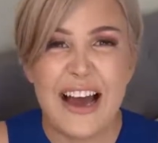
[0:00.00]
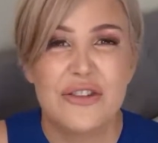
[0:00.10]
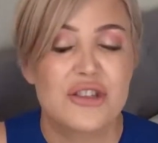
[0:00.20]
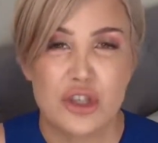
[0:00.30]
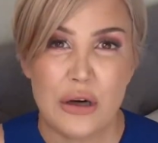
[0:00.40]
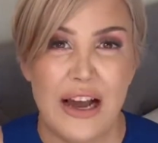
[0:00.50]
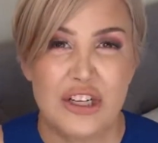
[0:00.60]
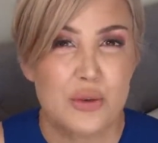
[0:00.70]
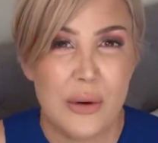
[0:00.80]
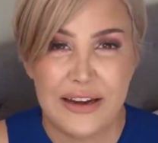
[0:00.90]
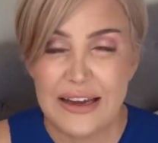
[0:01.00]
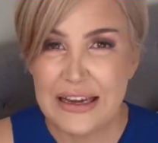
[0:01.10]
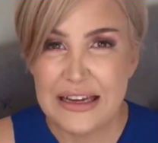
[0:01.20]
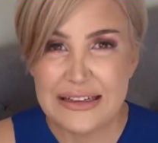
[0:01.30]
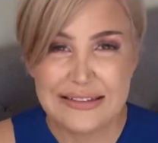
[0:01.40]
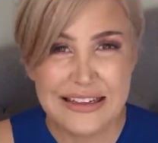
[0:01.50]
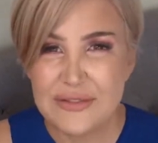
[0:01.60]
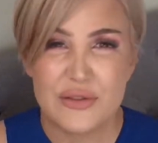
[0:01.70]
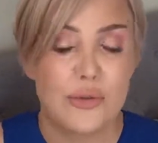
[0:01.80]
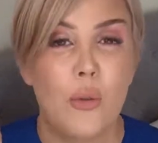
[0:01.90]
out the trash when he
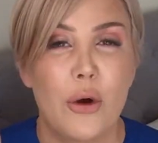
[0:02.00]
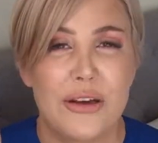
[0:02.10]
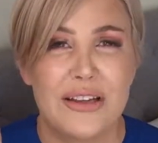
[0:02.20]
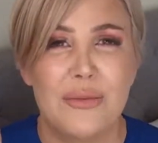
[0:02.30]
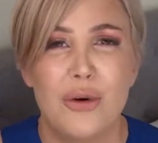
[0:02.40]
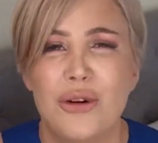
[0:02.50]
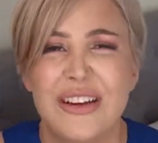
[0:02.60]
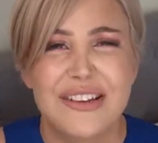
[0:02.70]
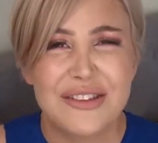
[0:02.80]
leaves for work in the morning.